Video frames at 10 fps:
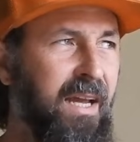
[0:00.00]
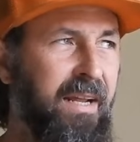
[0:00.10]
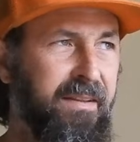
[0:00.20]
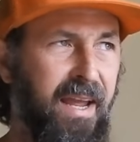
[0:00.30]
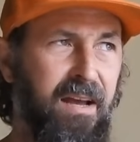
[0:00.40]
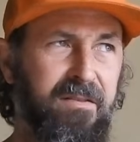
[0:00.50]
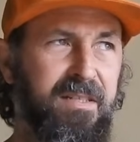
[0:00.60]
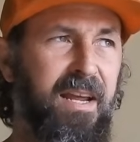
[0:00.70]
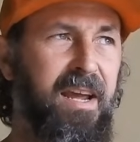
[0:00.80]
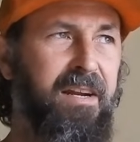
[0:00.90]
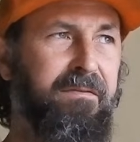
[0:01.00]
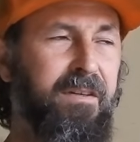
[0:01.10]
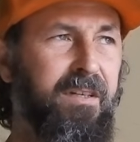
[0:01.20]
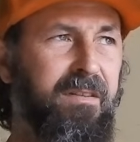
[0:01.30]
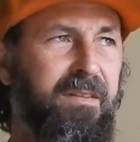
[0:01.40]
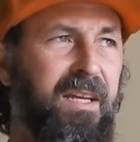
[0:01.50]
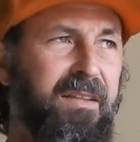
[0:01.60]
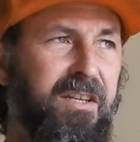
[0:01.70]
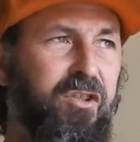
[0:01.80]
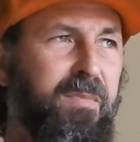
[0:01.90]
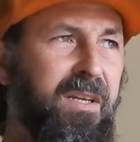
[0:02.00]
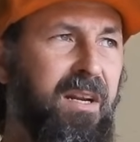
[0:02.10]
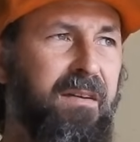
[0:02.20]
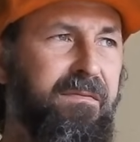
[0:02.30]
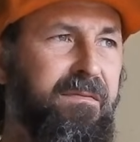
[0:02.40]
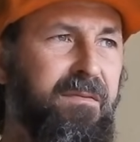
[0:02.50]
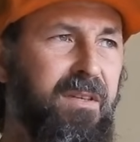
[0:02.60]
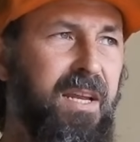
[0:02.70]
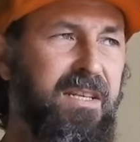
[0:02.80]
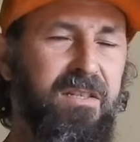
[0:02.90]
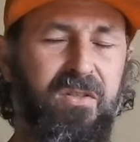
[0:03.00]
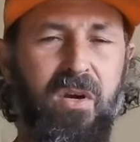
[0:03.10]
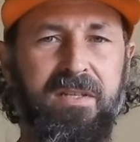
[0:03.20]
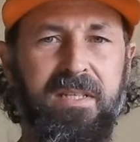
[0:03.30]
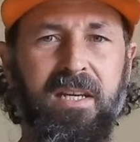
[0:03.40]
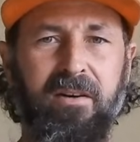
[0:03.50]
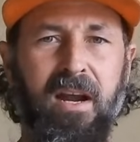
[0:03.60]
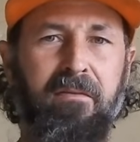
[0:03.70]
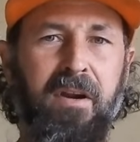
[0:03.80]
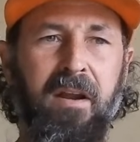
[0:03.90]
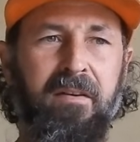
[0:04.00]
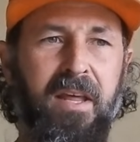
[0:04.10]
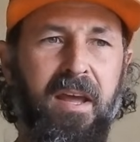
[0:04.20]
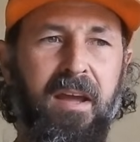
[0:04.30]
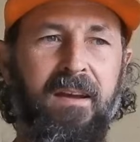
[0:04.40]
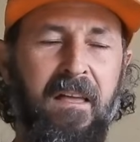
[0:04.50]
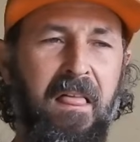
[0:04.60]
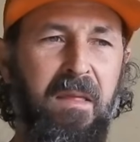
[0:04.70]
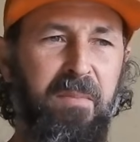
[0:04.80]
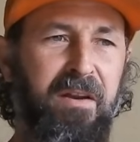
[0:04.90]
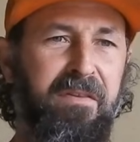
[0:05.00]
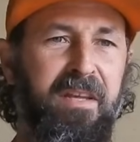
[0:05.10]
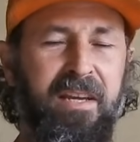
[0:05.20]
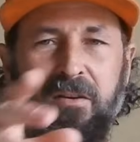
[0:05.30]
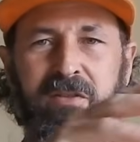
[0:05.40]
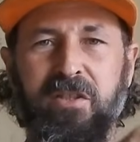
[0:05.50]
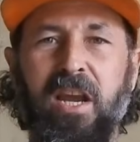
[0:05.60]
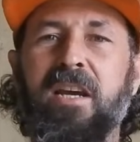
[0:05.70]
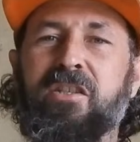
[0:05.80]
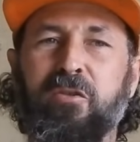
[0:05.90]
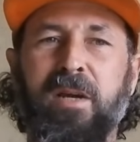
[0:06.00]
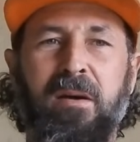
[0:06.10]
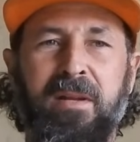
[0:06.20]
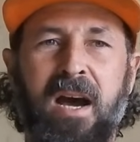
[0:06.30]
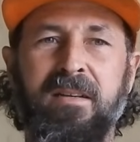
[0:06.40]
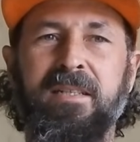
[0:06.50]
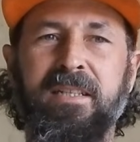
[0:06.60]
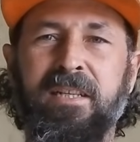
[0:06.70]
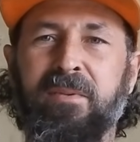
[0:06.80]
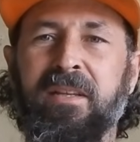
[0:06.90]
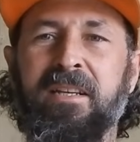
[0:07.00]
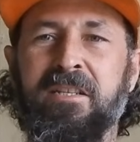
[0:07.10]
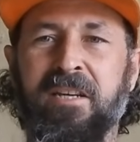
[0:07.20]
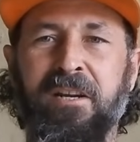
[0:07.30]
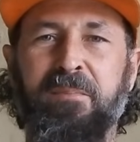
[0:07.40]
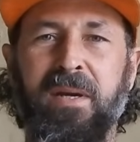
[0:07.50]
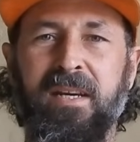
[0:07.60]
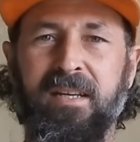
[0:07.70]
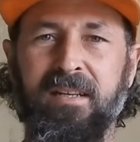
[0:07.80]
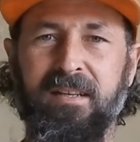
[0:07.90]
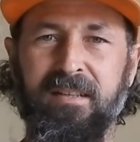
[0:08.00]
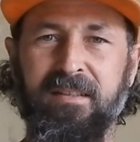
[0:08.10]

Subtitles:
and the hounds stay out of it, then there should be enough decent-sized deer out around there. But everything else, yes, you'll be able to hunt deer, but they're just going to be